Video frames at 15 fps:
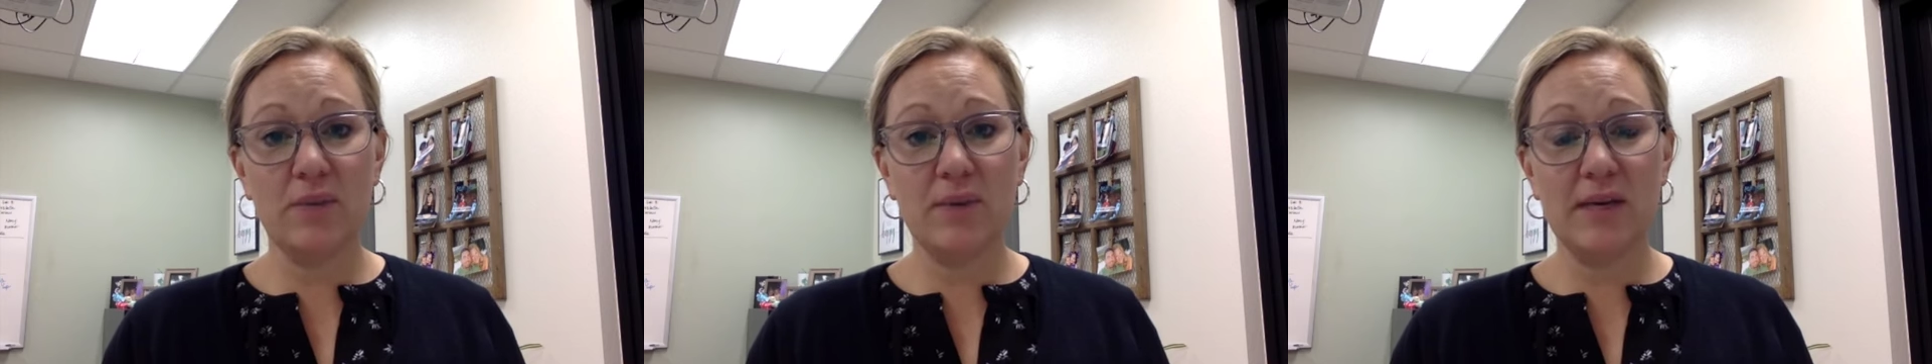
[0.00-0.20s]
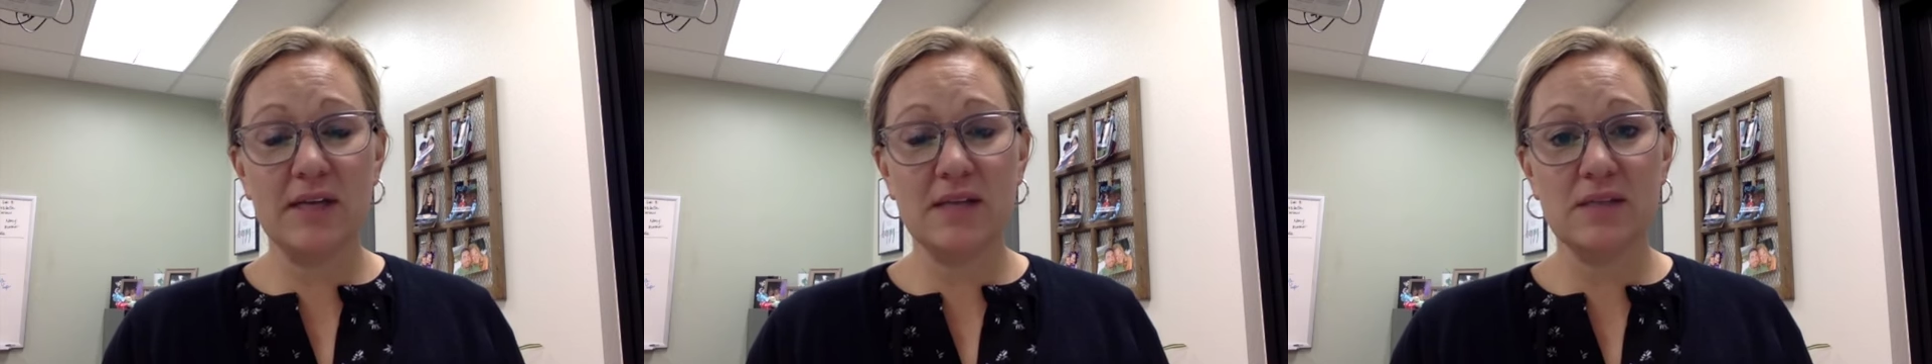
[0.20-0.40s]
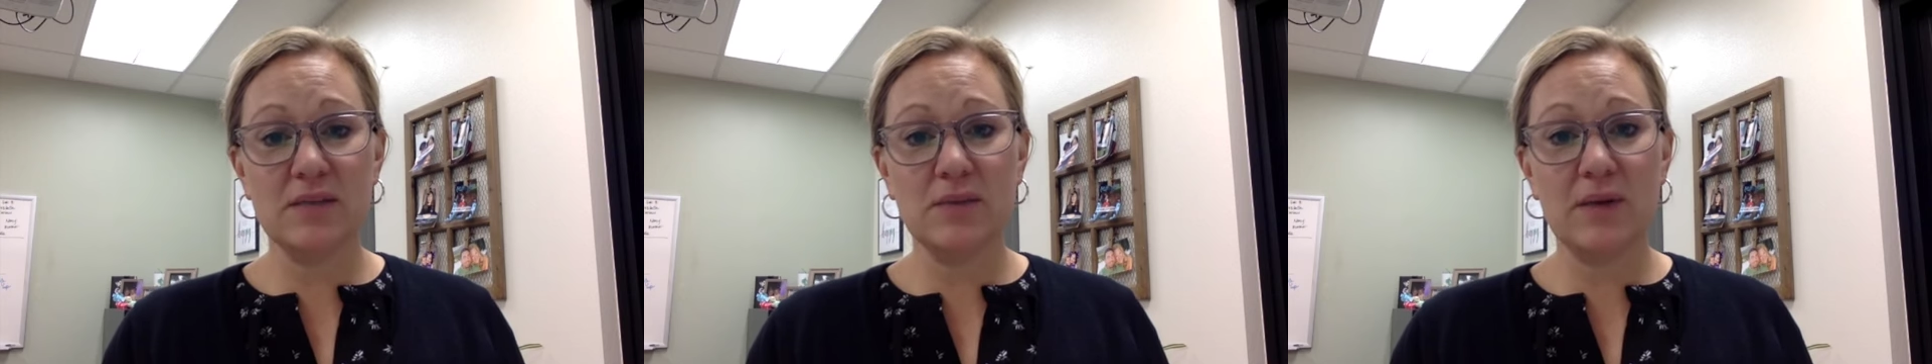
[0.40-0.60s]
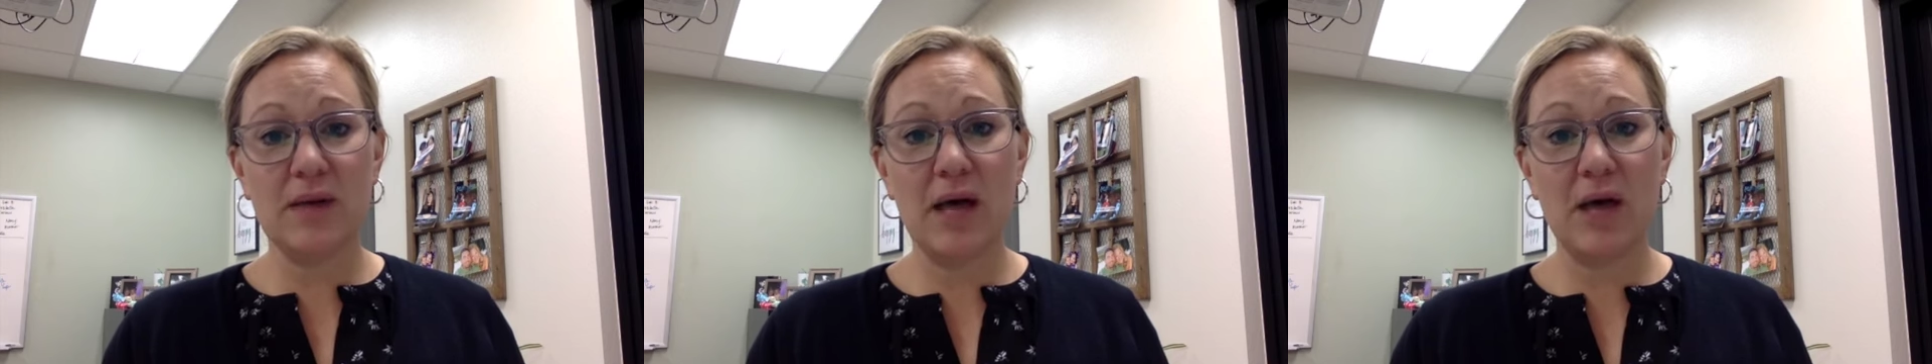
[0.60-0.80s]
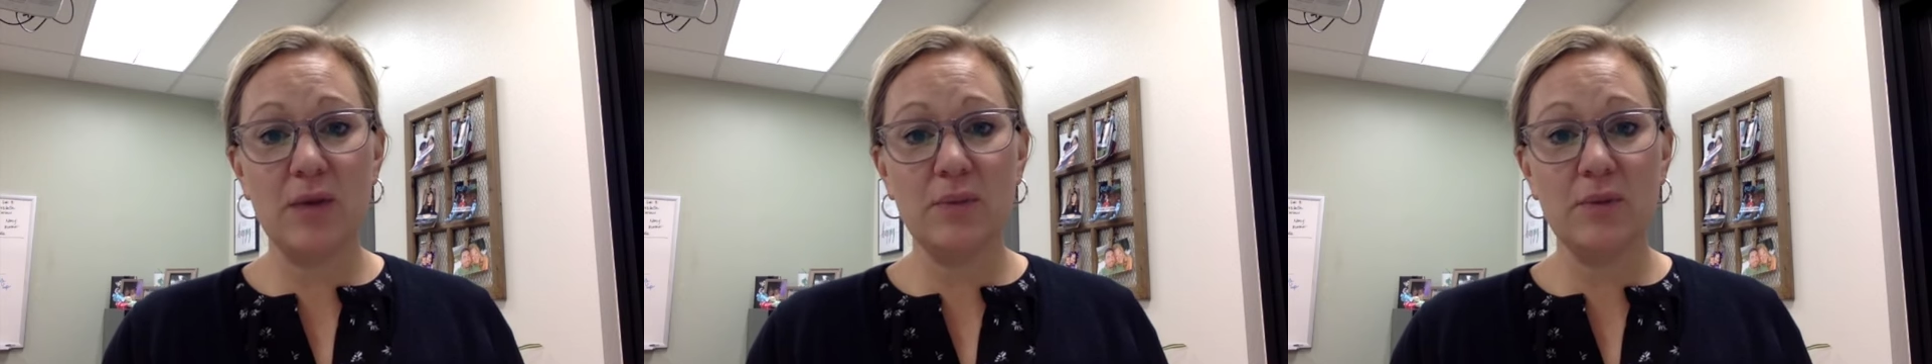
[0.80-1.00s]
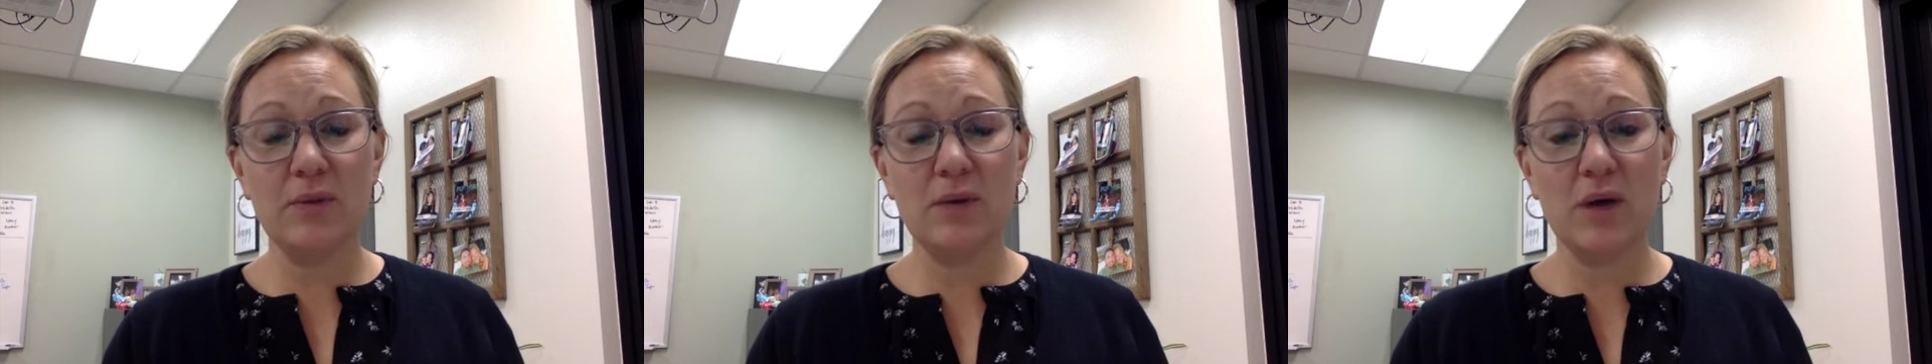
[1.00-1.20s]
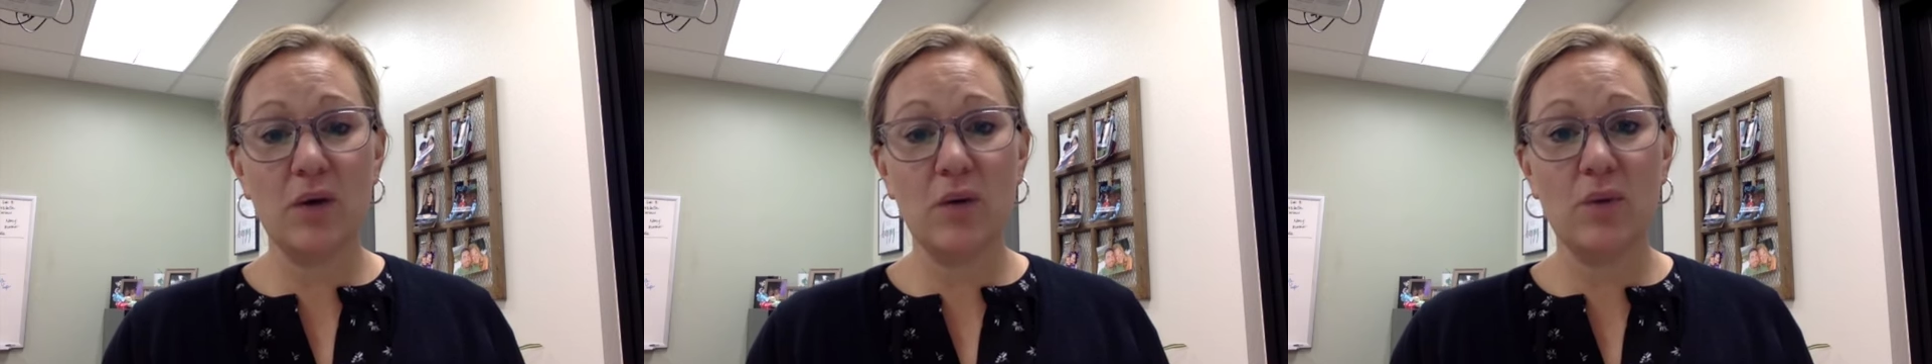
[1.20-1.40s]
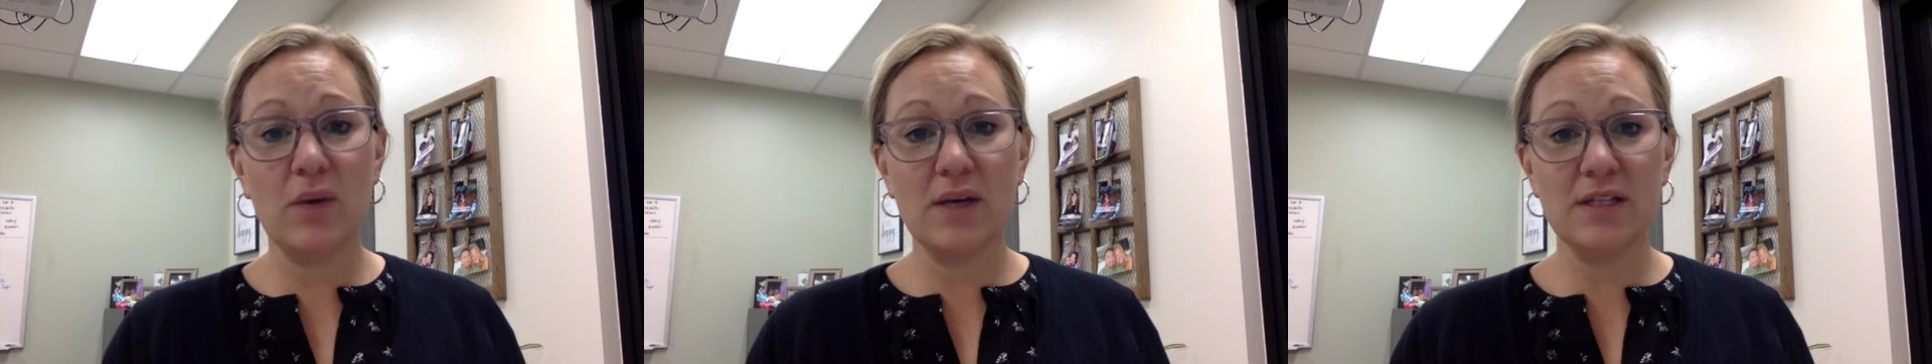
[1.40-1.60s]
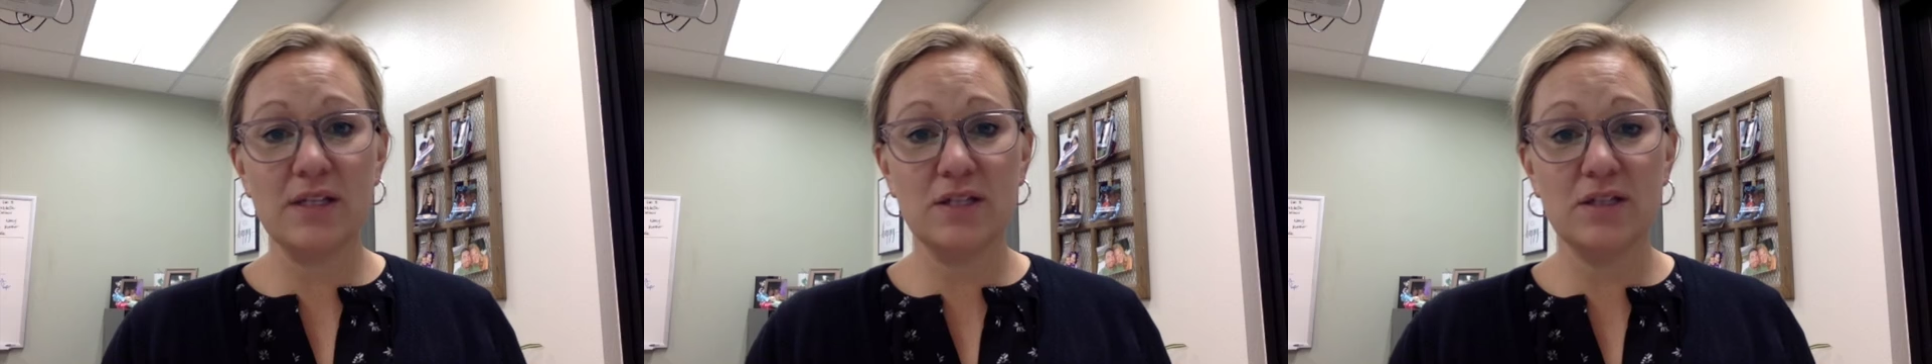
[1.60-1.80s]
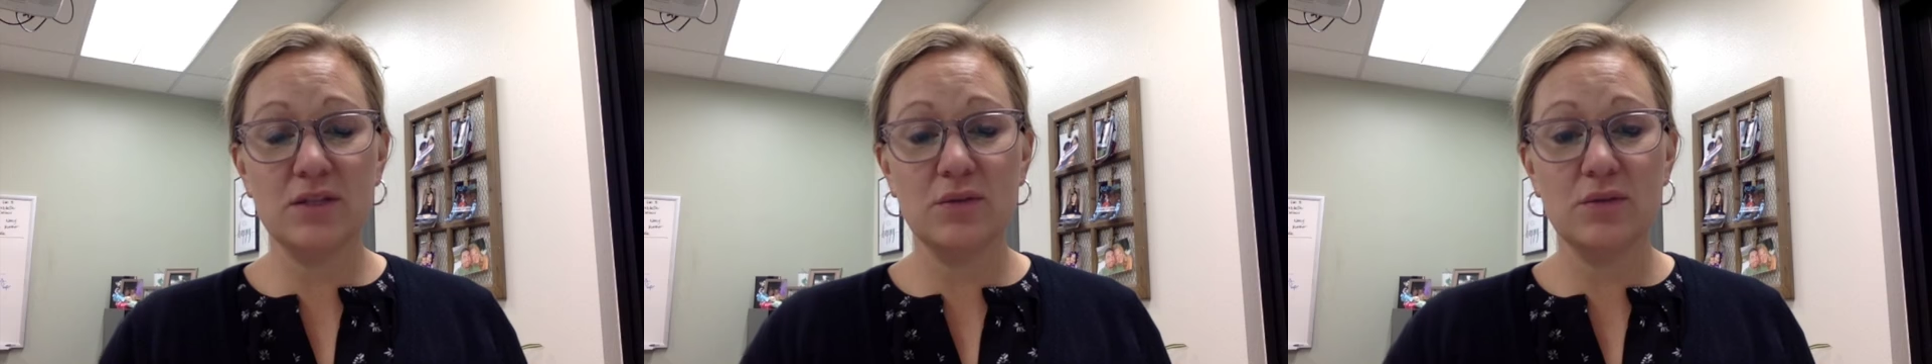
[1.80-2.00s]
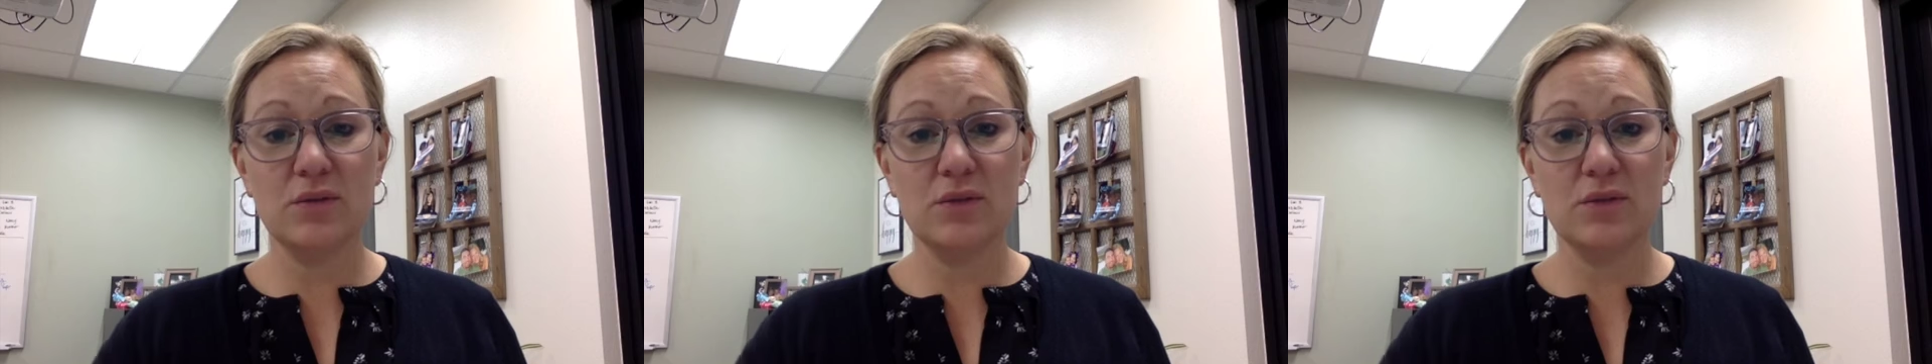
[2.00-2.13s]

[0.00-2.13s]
because it will help you know what to do